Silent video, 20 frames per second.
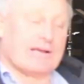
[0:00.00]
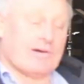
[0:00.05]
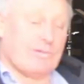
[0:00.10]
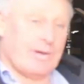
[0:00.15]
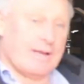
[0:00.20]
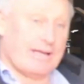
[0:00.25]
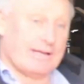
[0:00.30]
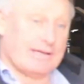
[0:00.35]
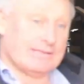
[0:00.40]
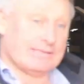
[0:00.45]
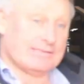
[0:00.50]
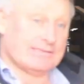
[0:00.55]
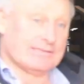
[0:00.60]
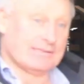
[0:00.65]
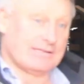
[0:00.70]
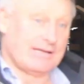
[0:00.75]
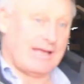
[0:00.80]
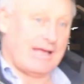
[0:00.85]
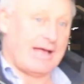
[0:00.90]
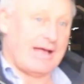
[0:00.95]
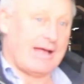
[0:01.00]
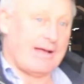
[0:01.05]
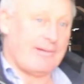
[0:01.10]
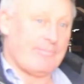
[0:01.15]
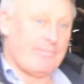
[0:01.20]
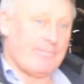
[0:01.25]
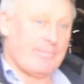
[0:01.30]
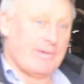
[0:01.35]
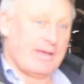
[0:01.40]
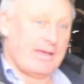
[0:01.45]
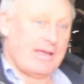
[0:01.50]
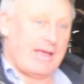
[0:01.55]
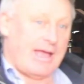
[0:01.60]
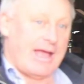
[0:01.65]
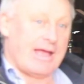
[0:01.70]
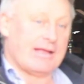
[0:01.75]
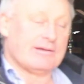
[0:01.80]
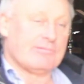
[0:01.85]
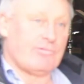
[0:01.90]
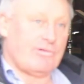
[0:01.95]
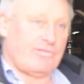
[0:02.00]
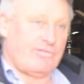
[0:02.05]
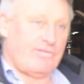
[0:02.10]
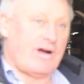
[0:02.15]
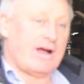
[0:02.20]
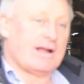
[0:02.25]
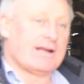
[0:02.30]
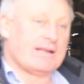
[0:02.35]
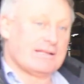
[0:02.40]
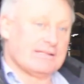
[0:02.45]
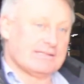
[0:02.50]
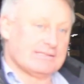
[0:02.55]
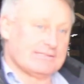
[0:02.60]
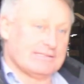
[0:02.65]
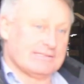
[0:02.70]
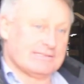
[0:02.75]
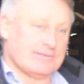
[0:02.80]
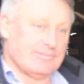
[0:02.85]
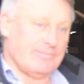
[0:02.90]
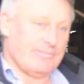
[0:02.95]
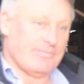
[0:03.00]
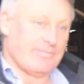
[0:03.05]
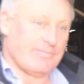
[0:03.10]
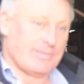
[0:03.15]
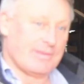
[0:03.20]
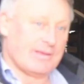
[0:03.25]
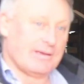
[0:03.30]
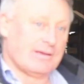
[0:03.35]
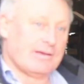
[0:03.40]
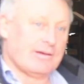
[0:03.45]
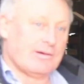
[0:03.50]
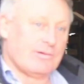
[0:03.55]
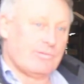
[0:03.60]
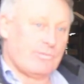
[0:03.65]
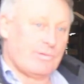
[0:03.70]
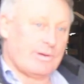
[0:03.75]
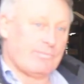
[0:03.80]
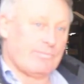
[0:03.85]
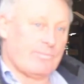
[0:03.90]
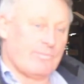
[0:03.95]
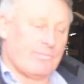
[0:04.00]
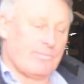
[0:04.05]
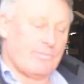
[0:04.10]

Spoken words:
awareness and refining the system. We've